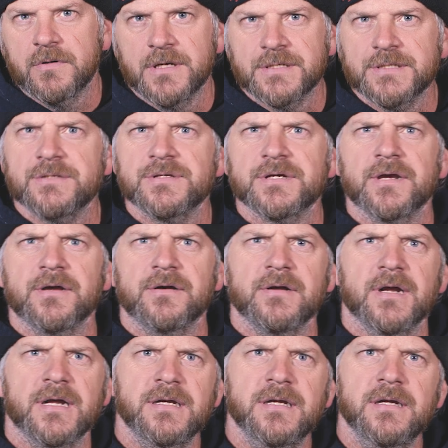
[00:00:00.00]
That sounds like a
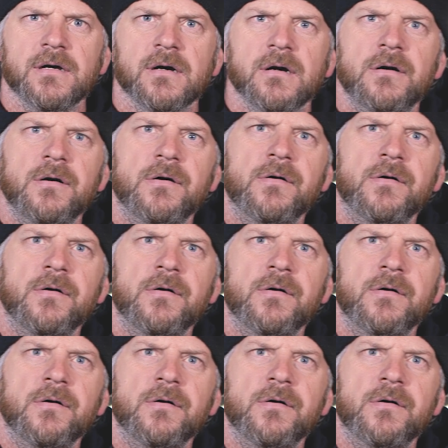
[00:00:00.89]
good idea.